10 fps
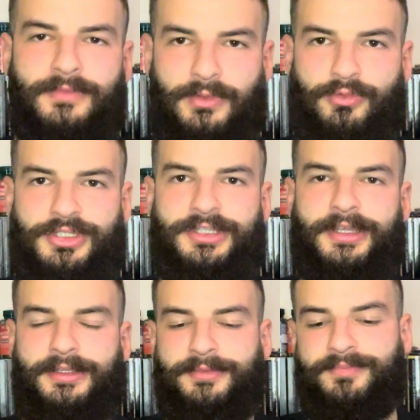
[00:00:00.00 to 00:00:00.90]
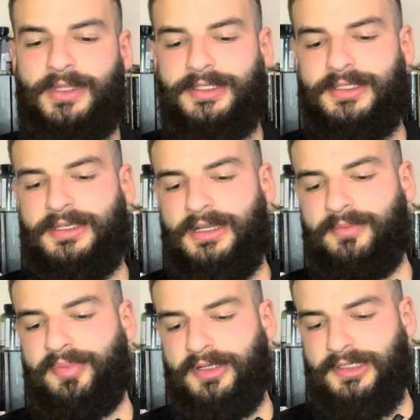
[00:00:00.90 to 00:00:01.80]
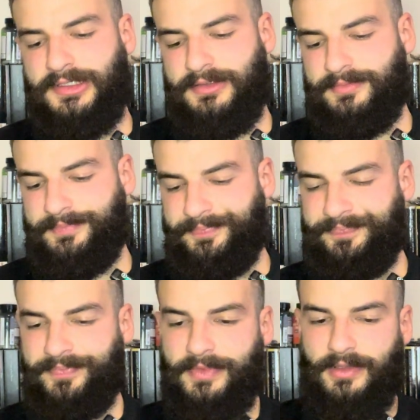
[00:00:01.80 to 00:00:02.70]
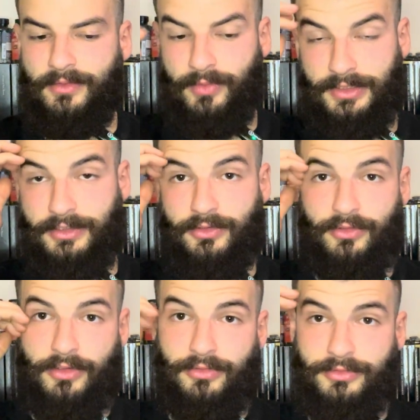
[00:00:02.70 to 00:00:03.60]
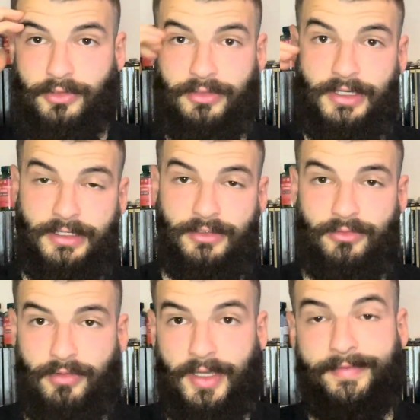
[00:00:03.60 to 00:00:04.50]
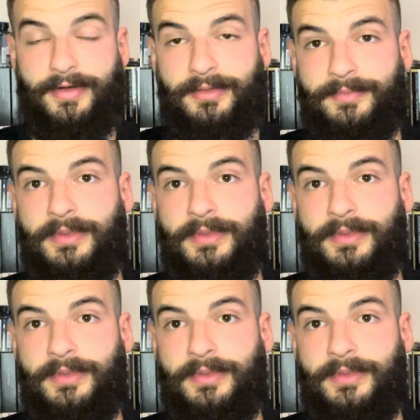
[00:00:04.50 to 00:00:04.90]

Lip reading: We start as a young person, whether you're old or young or whatever.